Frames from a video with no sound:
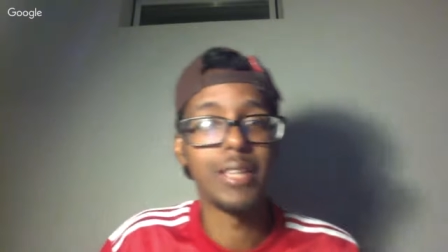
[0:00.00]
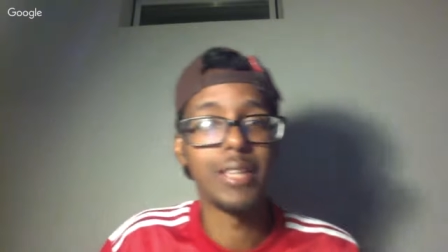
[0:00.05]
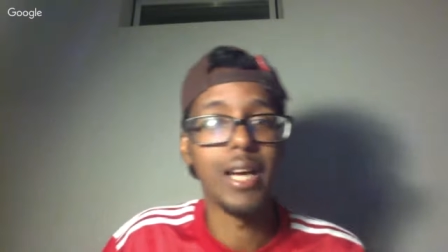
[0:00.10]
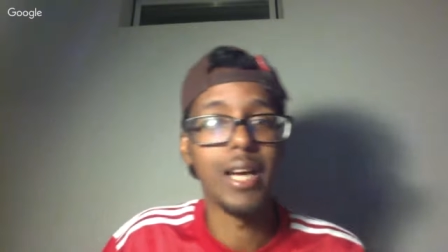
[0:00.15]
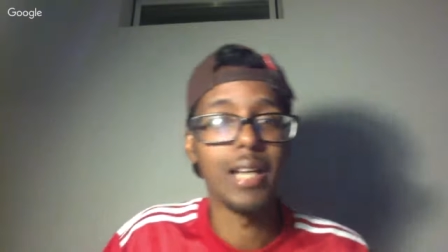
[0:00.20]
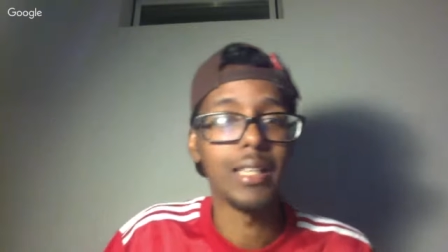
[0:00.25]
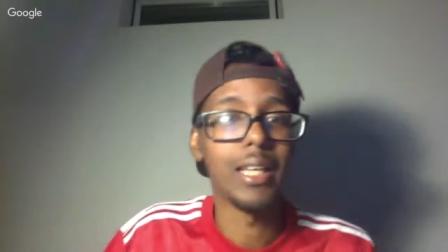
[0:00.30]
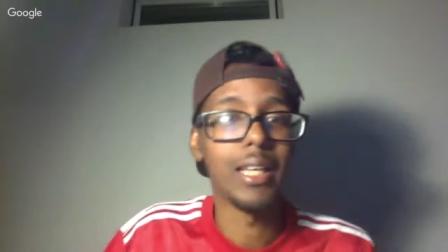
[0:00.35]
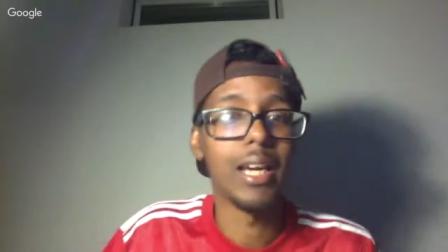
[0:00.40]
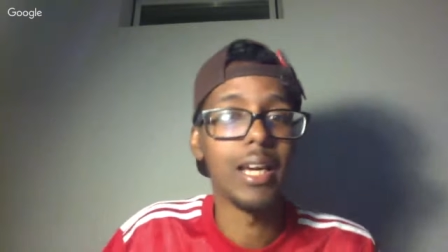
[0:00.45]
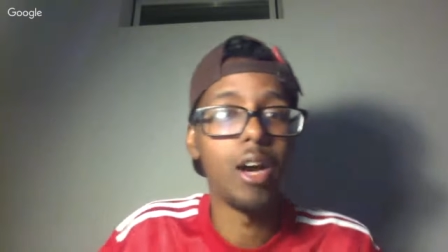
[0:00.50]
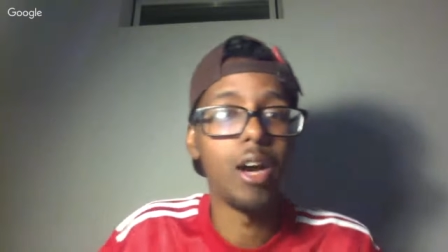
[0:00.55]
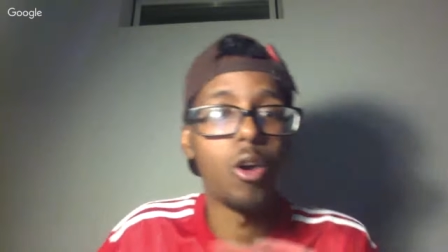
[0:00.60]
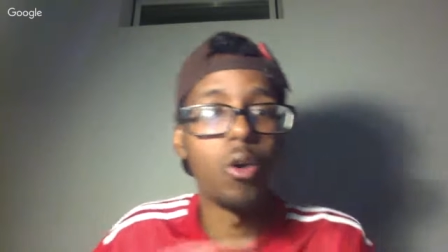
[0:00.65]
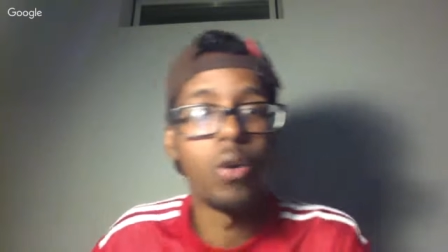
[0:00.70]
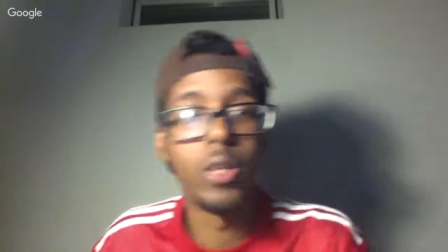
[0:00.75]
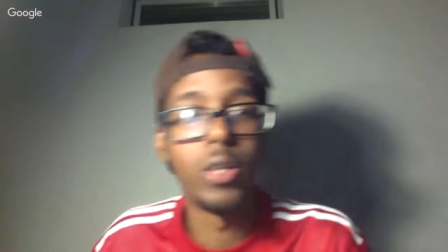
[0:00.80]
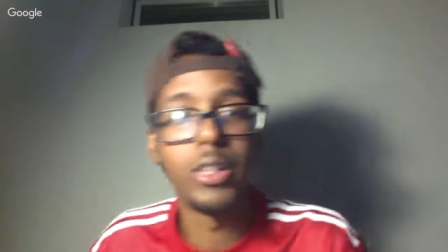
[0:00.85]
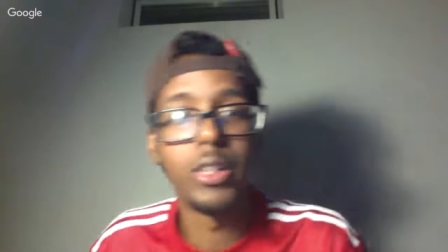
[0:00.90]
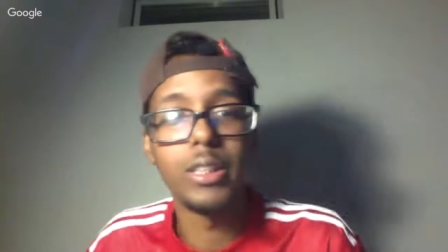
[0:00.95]
They got
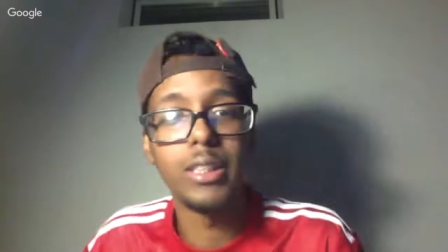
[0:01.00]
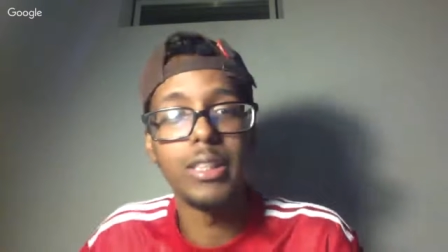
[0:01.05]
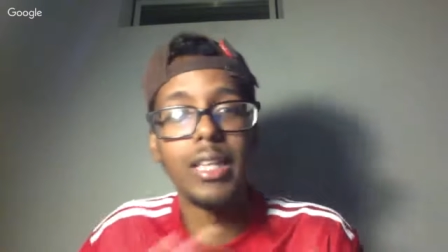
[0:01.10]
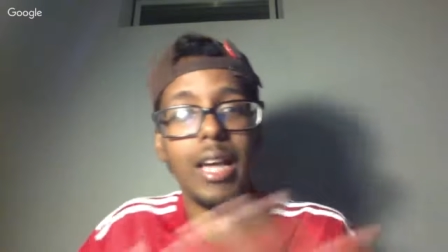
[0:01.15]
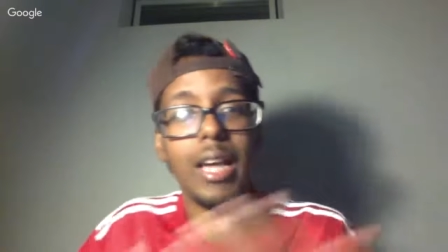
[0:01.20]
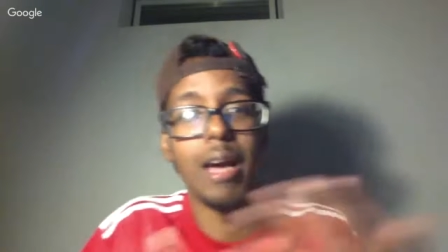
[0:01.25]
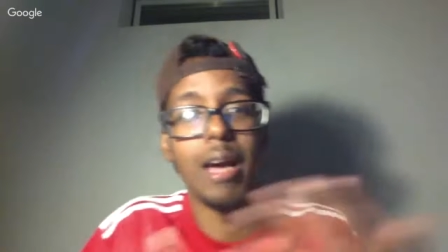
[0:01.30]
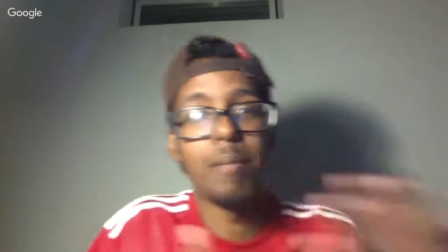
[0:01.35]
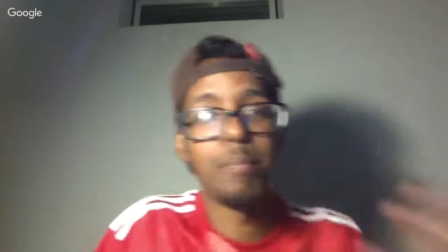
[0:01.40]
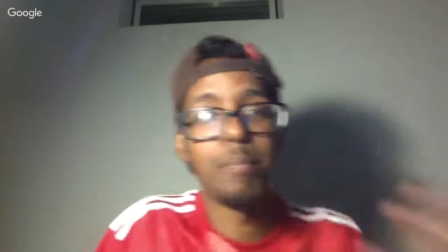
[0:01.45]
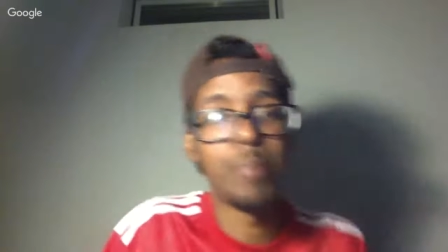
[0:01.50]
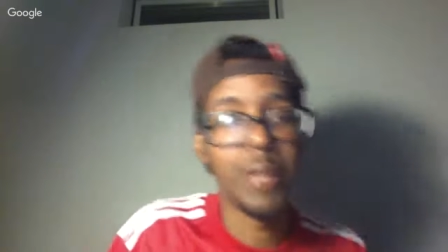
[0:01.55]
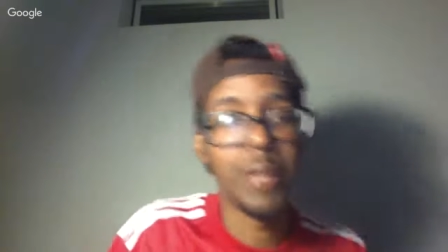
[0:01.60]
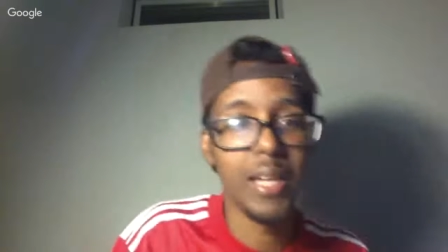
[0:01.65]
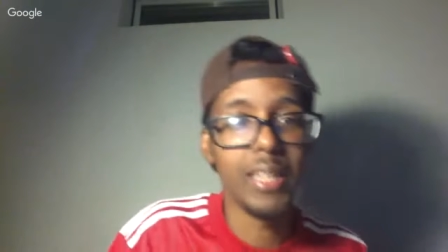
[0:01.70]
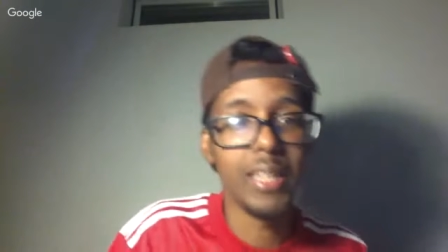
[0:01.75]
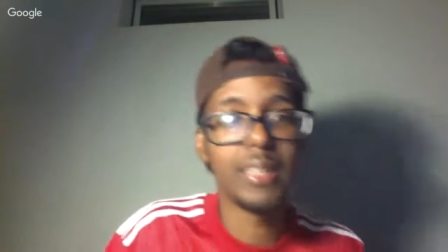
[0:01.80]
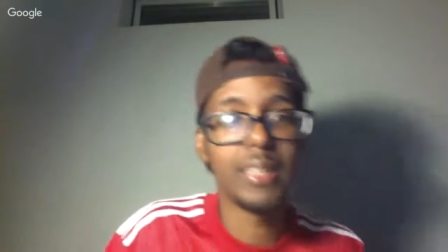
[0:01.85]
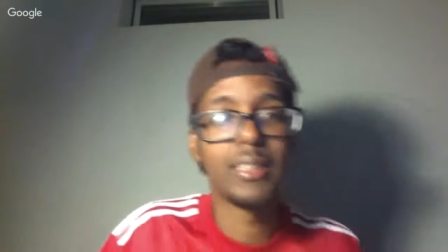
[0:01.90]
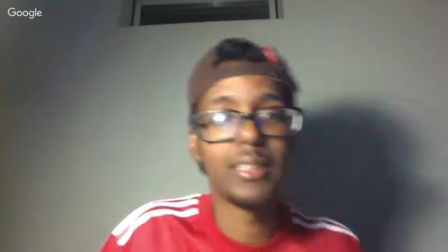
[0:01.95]
horses, they got pigs,
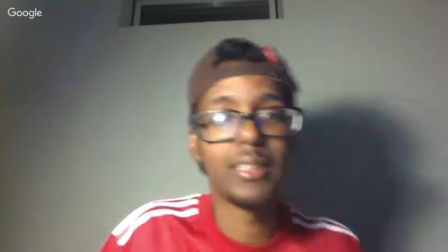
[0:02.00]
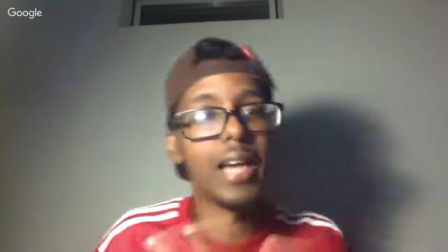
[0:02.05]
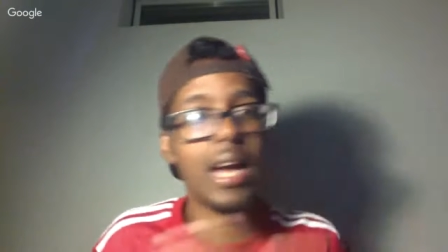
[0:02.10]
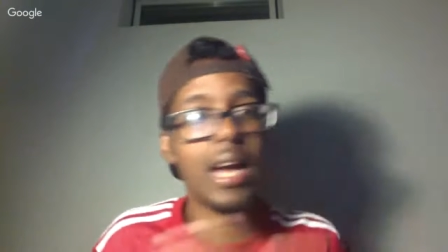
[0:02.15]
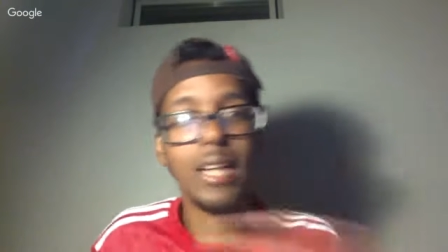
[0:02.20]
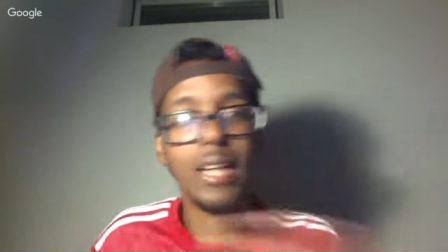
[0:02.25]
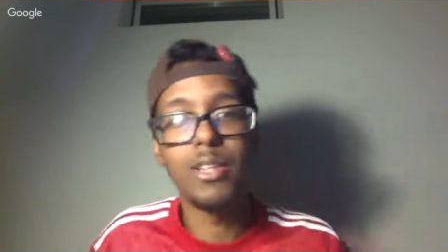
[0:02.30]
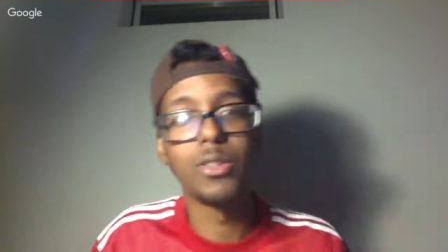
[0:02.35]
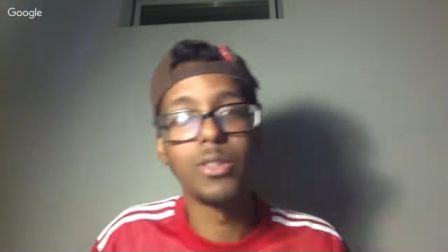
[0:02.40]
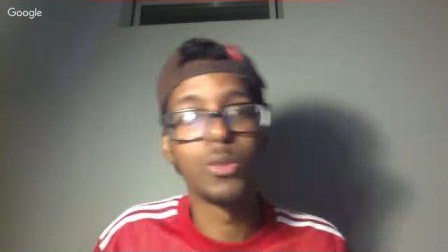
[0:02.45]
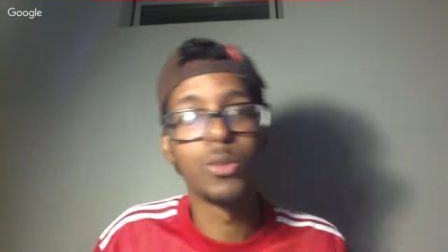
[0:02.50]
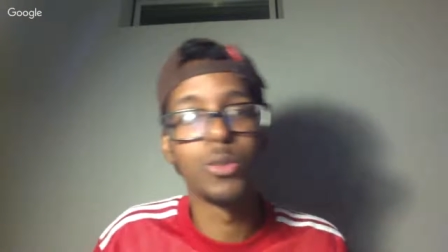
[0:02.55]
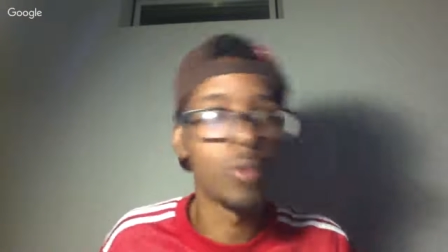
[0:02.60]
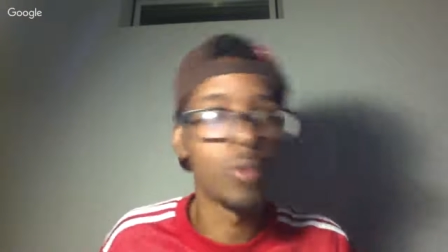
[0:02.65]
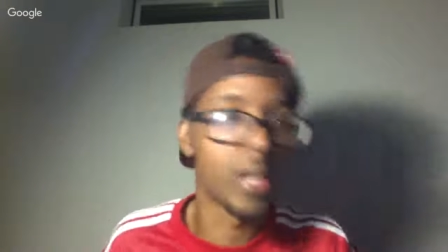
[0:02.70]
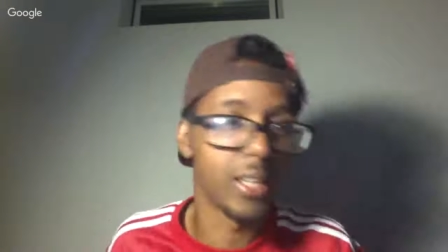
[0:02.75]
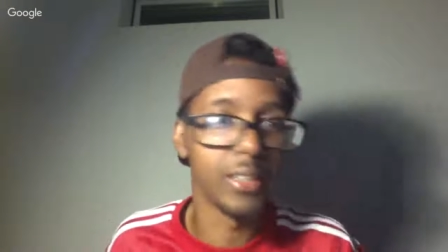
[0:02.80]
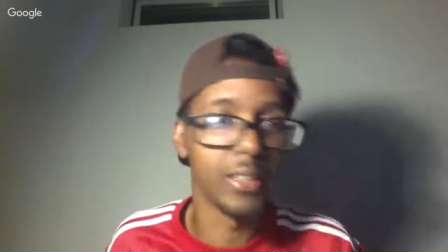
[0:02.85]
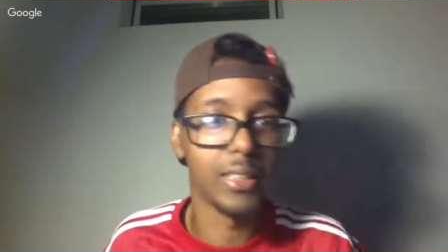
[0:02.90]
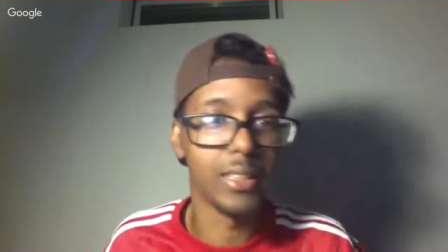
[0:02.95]
God knows what else
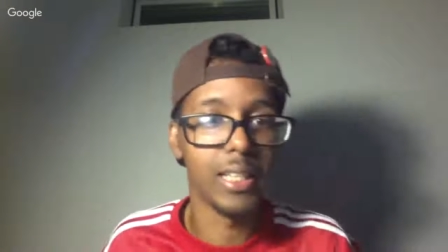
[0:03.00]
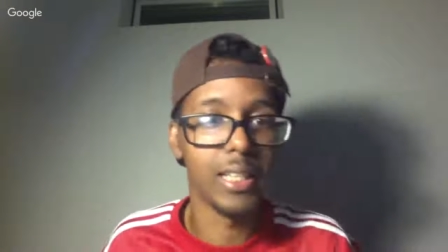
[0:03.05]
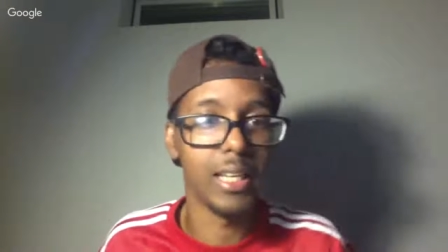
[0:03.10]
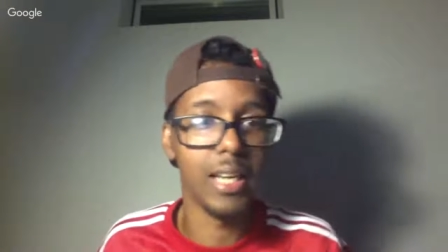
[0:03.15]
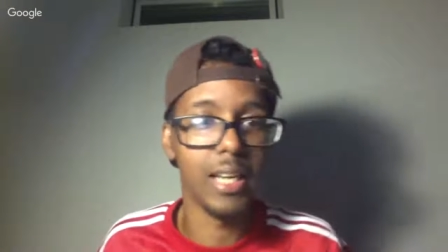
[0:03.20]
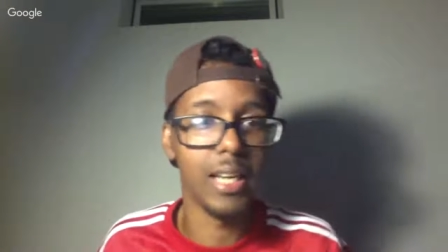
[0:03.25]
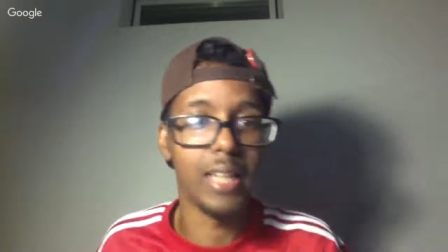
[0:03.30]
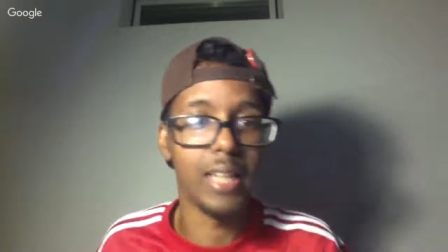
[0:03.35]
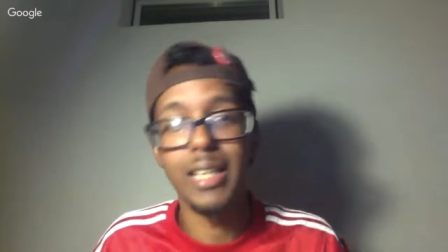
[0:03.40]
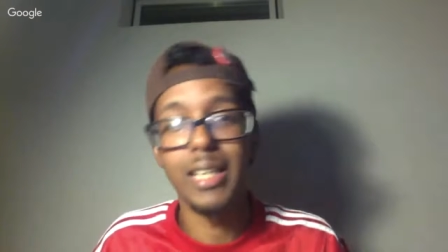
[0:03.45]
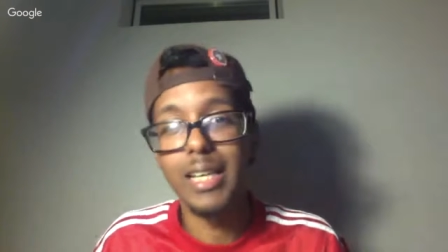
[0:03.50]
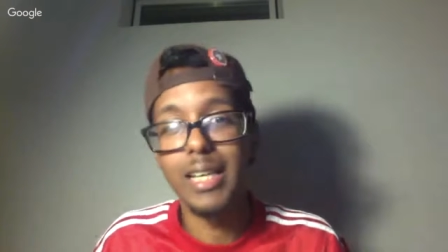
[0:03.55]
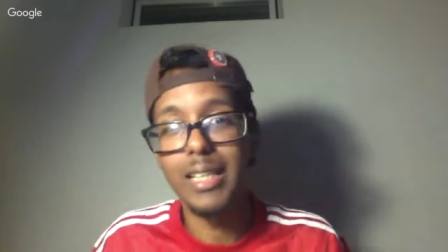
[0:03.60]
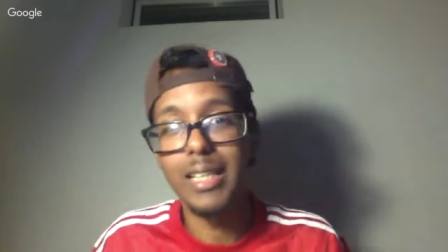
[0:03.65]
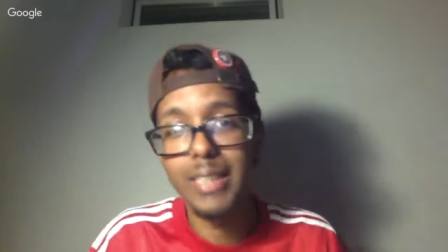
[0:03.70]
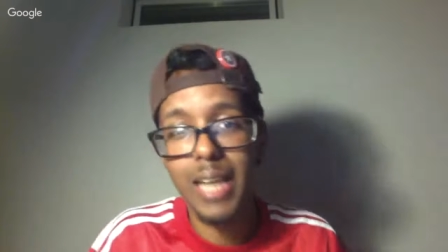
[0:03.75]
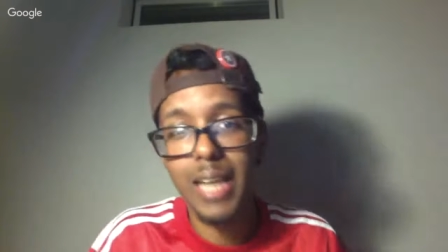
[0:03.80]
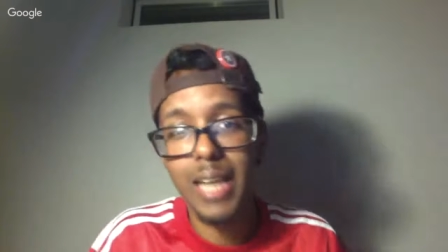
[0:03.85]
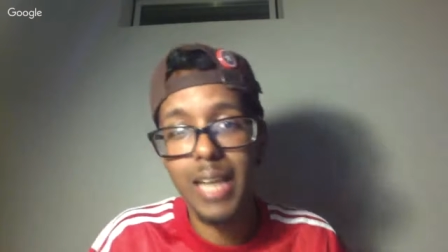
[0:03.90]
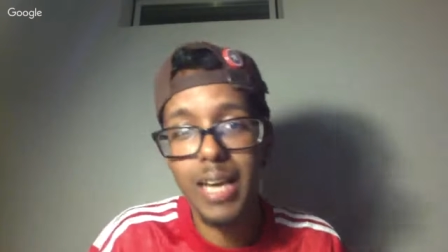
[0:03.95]
they got. They got a
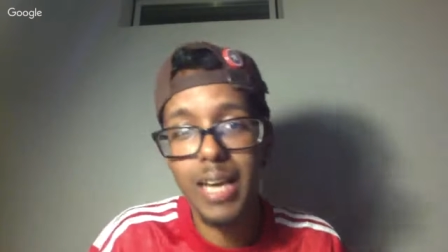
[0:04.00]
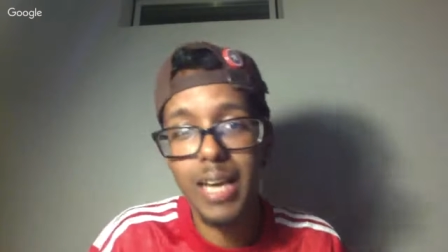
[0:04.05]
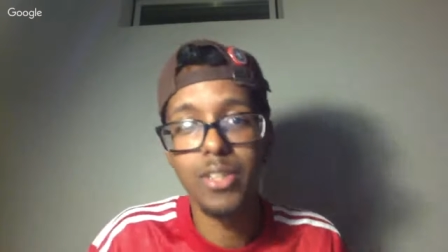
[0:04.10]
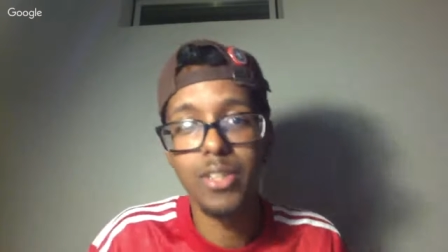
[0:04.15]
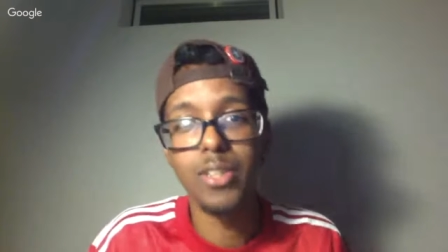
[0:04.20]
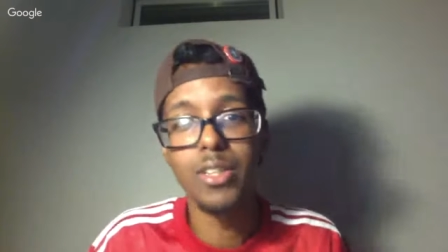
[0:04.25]
tiger.